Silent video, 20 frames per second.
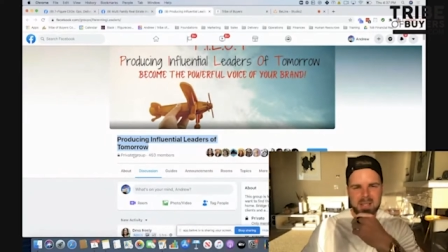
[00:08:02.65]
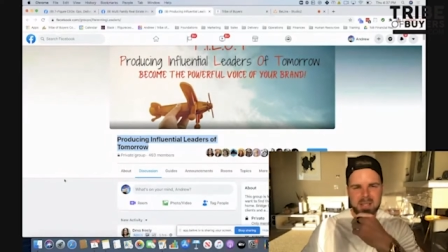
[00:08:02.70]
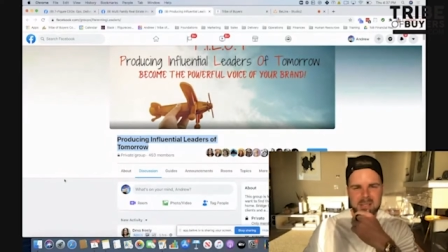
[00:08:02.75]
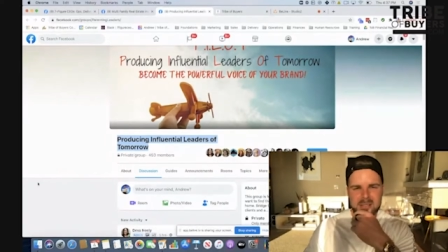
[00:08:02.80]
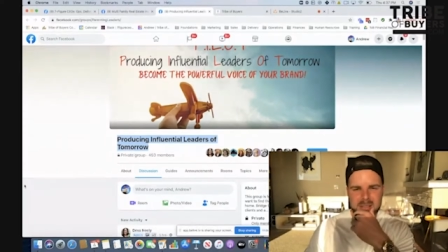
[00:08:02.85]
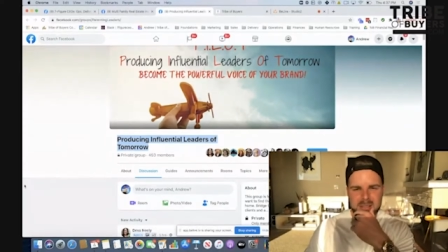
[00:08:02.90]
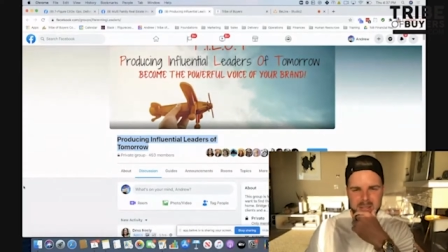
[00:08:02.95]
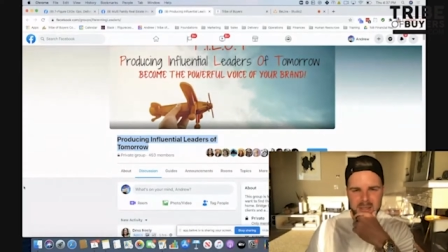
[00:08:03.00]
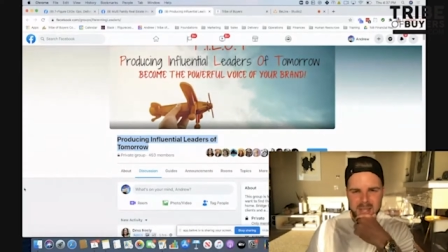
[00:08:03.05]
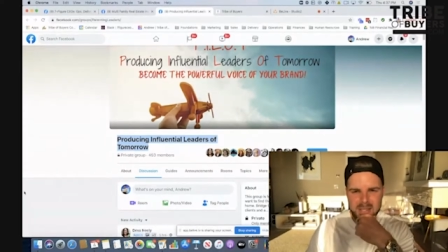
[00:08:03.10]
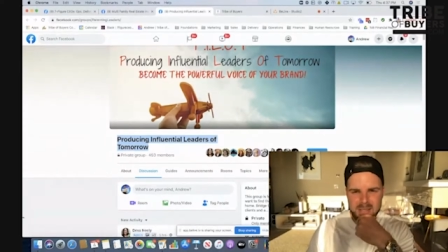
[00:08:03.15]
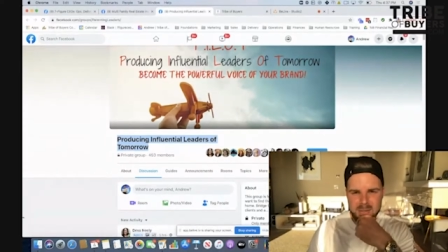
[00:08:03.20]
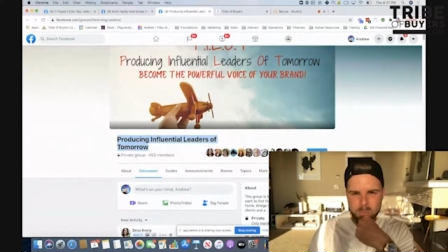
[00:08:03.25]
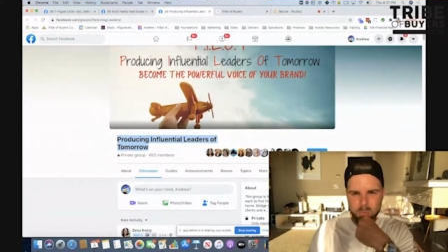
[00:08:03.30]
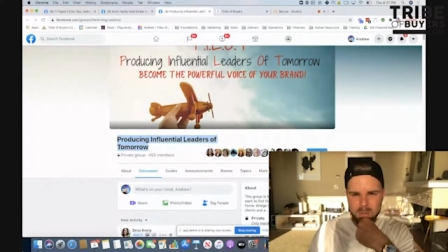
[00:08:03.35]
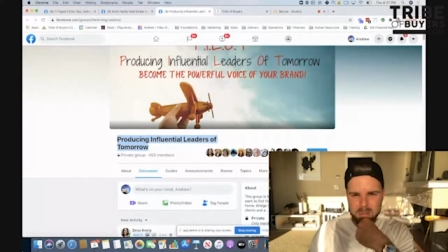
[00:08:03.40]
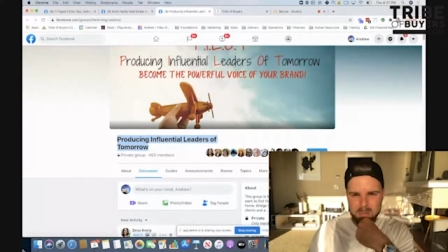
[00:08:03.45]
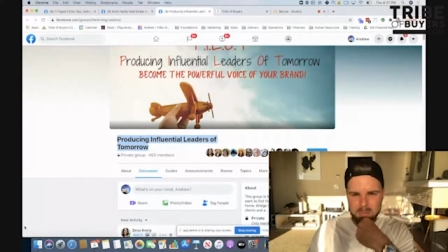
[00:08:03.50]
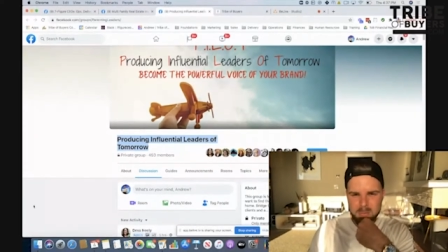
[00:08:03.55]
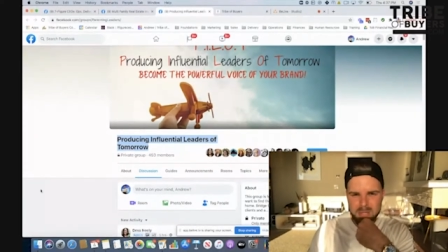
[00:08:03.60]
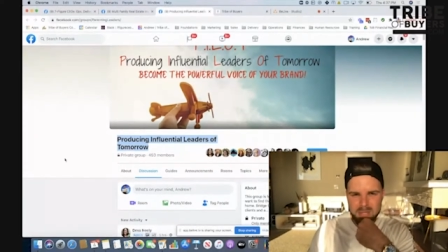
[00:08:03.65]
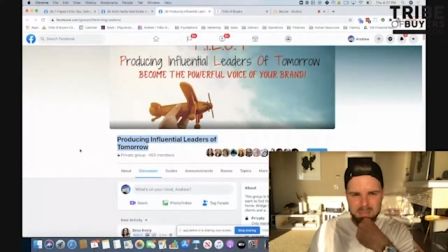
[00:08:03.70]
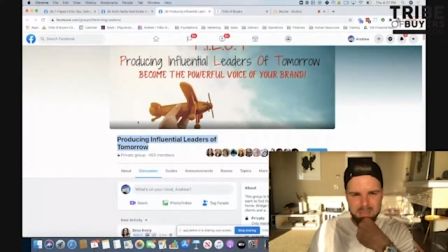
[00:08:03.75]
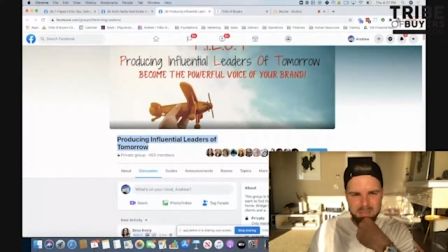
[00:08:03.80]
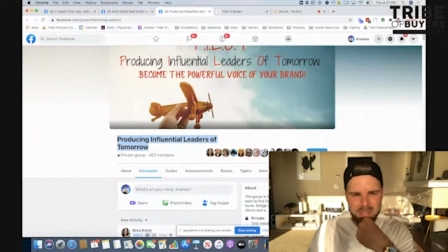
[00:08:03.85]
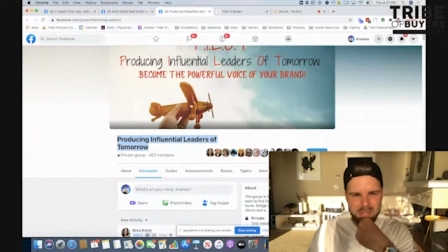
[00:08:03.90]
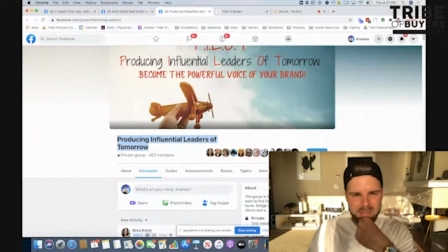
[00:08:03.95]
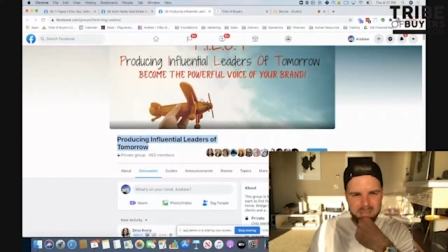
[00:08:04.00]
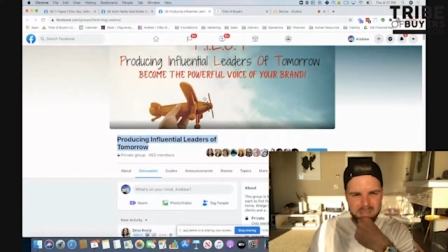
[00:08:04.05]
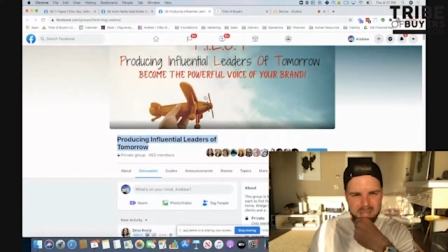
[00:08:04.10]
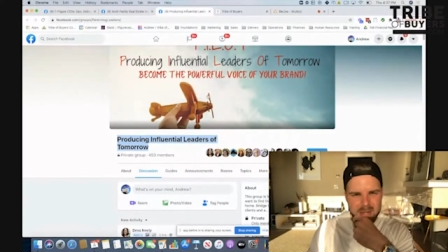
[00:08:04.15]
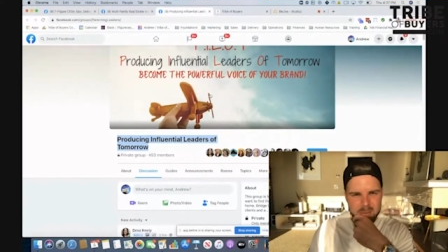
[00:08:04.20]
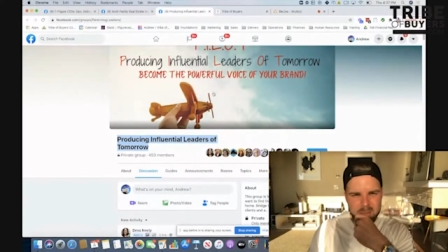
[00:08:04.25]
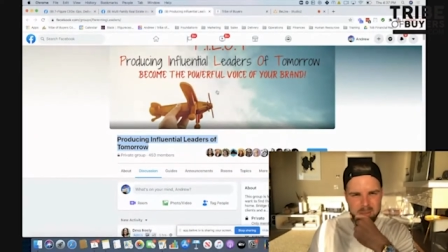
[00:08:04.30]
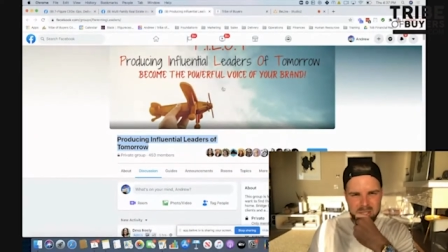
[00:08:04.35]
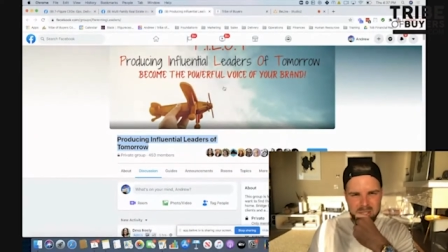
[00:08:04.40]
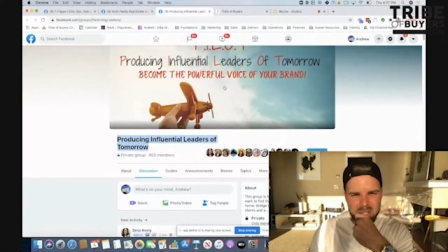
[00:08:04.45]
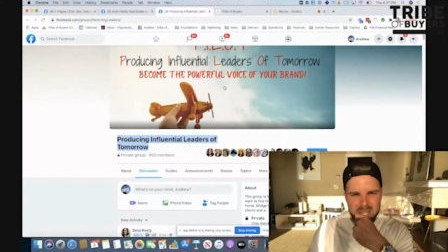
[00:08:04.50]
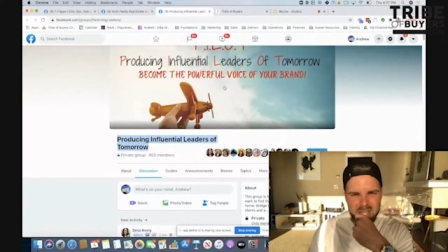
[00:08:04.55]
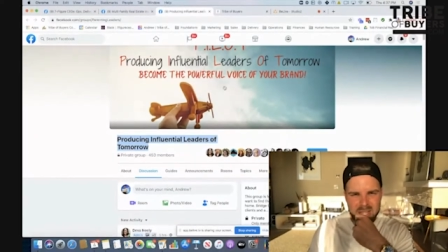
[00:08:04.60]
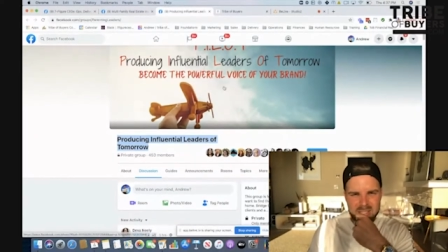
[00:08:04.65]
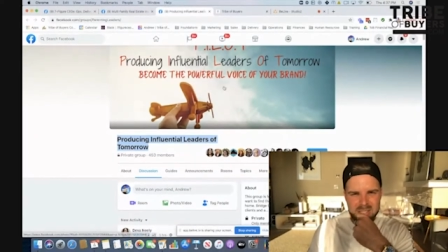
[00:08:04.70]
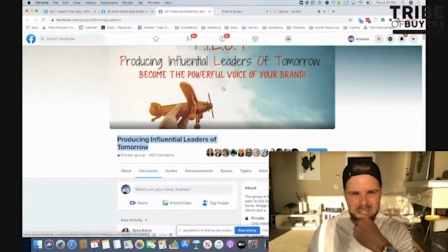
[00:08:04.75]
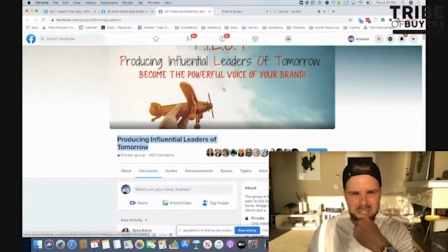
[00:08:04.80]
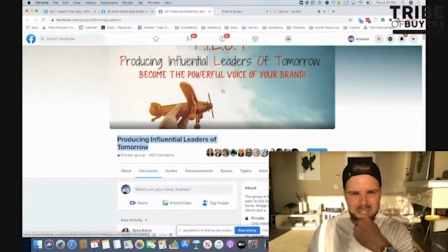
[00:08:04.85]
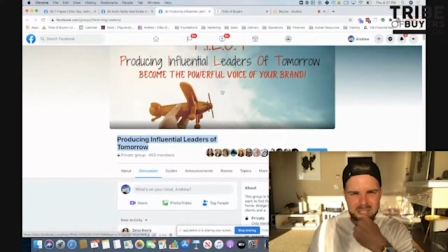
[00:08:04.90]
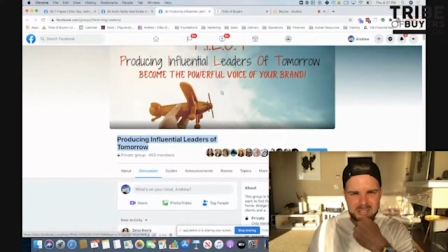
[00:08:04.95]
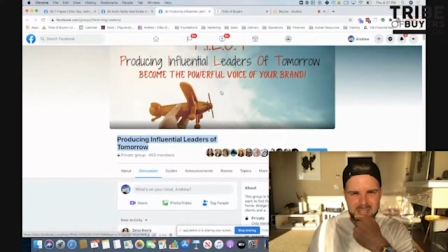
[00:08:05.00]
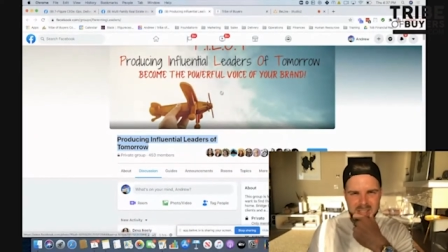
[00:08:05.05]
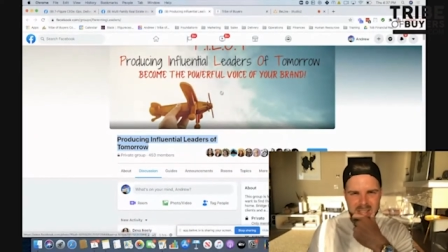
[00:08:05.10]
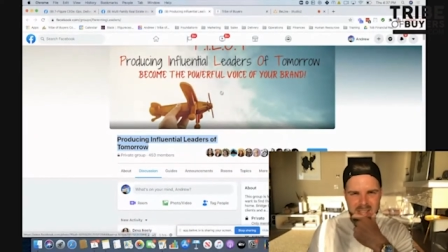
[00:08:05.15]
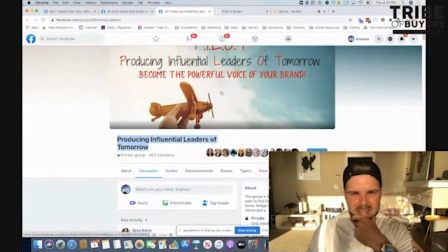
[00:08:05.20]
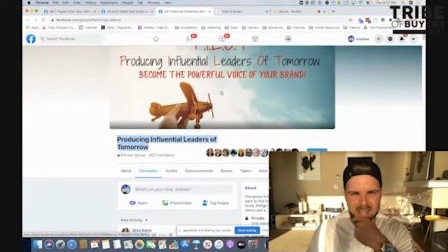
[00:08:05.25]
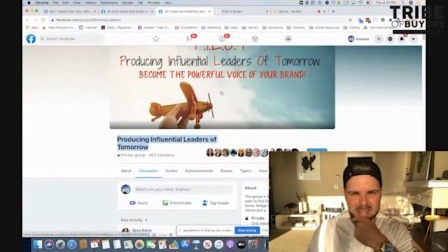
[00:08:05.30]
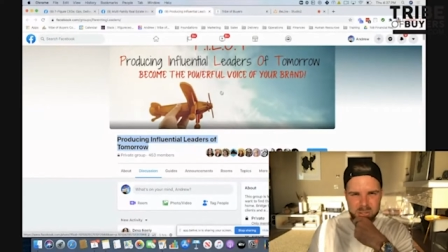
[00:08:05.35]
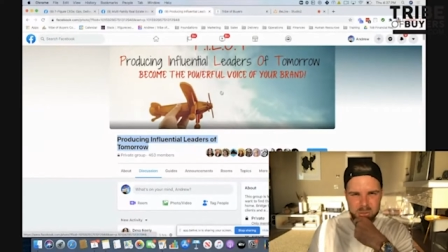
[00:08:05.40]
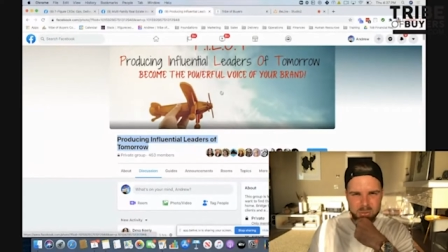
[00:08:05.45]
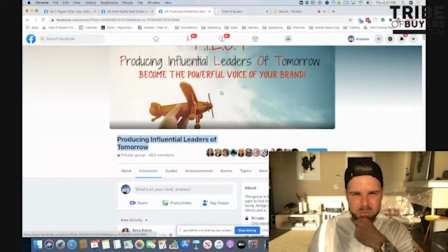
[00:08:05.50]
So that's one big thing that I would change is the actual